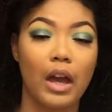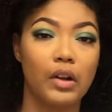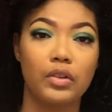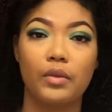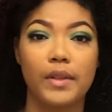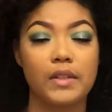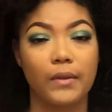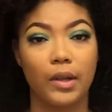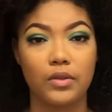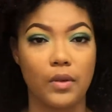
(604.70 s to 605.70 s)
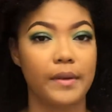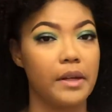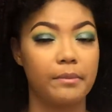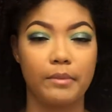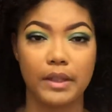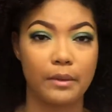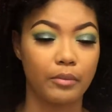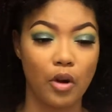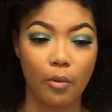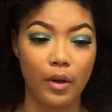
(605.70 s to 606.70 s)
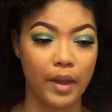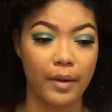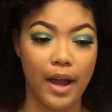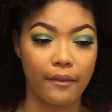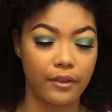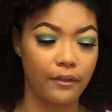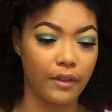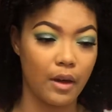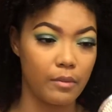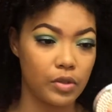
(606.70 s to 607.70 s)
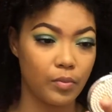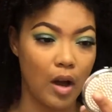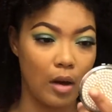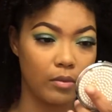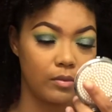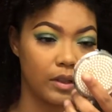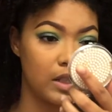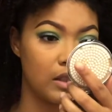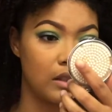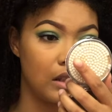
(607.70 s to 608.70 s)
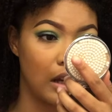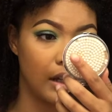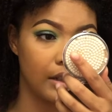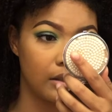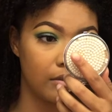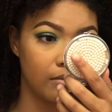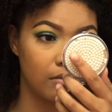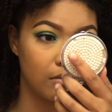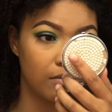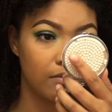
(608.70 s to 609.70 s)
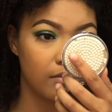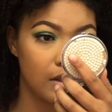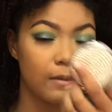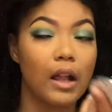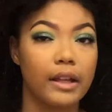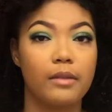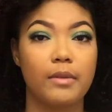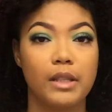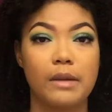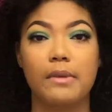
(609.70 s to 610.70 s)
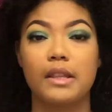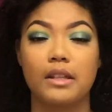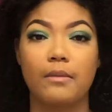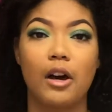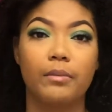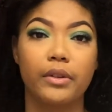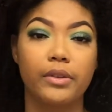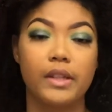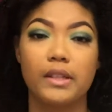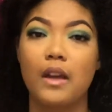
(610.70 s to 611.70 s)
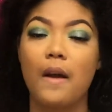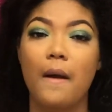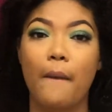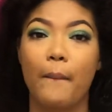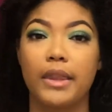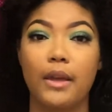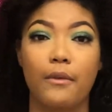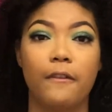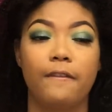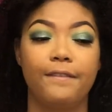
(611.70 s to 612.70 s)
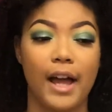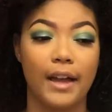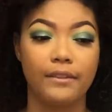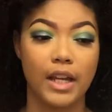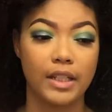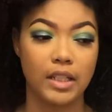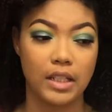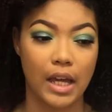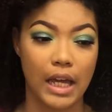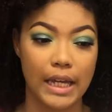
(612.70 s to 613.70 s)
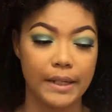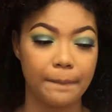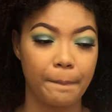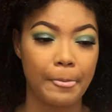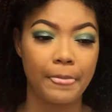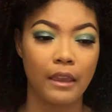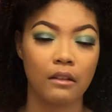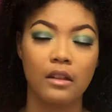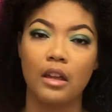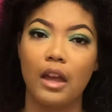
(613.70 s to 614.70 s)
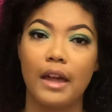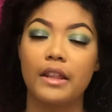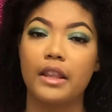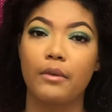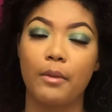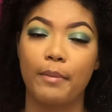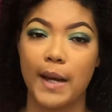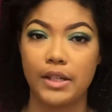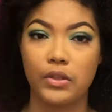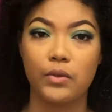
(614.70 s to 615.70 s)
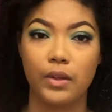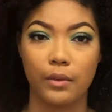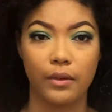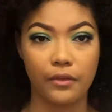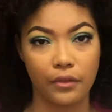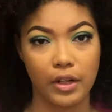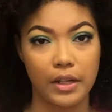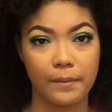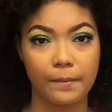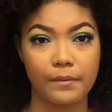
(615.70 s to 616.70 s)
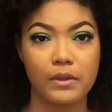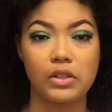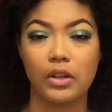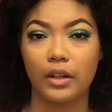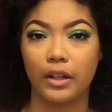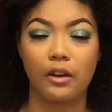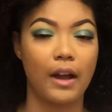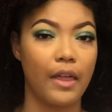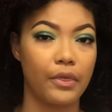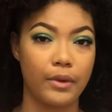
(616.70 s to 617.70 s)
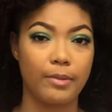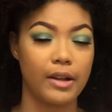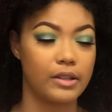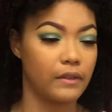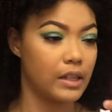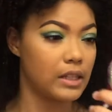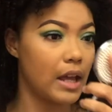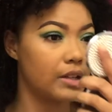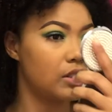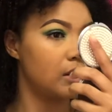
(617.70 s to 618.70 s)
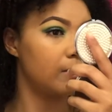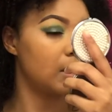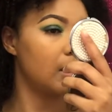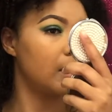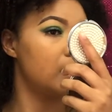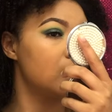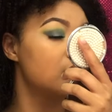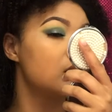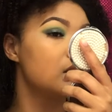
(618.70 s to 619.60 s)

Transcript: I don't know when this video is going up, but the promo they were having for them was probably done probably gonna be done by the time I upload this, but they were $5.99, and then they were buy two get one free. So your girl got 3 pairs of these lashes because